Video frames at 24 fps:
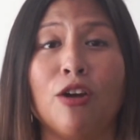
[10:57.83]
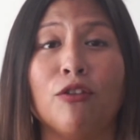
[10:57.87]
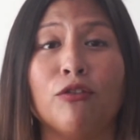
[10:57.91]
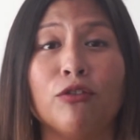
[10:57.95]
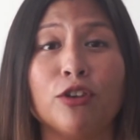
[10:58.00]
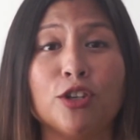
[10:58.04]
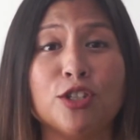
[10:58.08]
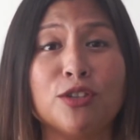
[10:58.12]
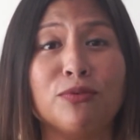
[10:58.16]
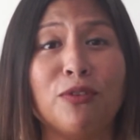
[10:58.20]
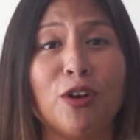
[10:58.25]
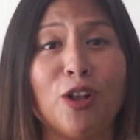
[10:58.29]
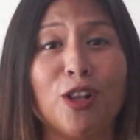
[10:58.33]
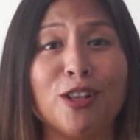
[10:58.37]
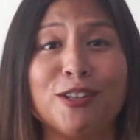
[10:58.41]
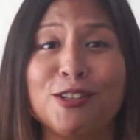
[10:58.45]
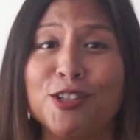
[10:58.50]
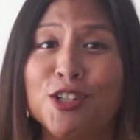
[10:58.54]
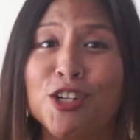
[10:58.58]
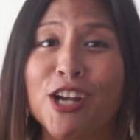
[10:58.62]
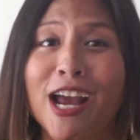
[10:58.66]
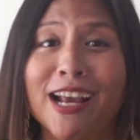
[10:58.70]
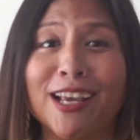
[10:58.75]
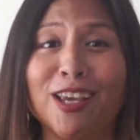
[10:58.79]
First of all,
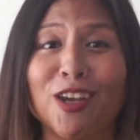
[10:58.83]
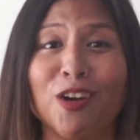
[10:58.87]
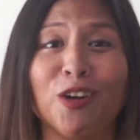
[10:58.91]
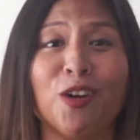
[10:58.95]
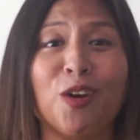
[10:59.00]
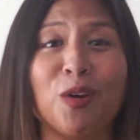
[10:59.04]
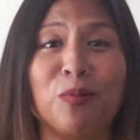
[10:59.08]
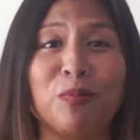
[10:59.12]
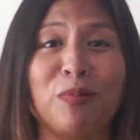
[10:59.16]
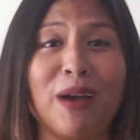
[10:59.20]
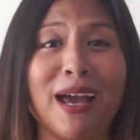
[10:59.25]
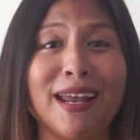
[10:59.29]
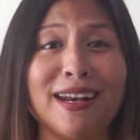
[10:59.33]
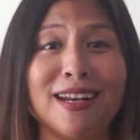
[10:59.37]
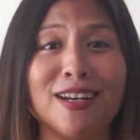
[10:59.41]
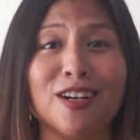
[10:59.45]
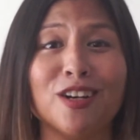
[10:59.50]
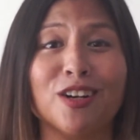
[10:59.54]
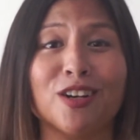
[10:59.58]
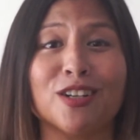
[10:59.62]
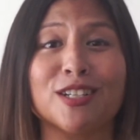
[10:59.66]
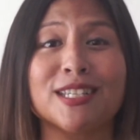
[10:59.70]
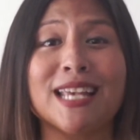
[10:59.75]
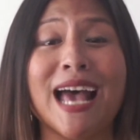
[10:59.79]
check your
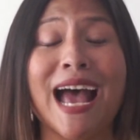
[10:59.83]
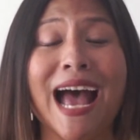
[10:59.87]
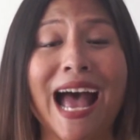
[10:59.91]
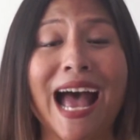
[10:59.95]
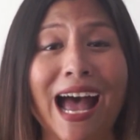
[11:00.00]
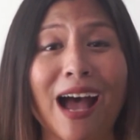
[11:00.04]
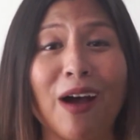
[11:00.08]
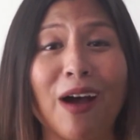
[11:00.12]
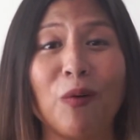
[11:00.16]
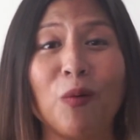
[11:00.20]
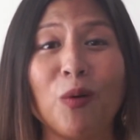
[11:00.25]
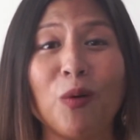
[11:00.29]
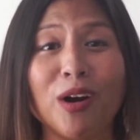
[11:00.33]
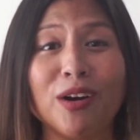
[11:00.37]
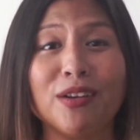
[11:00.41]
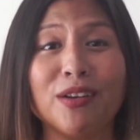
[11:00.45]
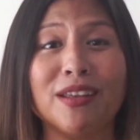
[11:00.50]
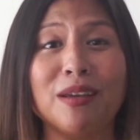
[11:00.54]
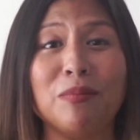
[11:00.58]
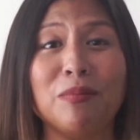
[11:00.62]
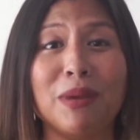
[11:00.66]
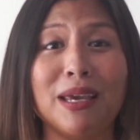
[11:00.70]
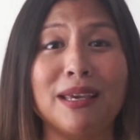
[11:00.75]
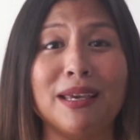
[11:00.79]
competitors. How are
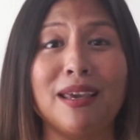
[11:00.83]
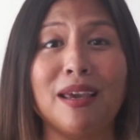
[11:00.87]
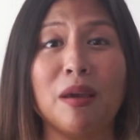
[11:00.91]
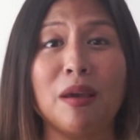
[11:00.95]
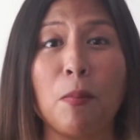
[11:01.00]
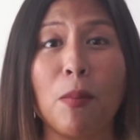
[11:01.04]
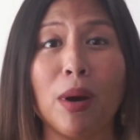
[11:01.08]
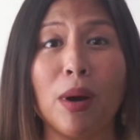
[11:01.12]
they making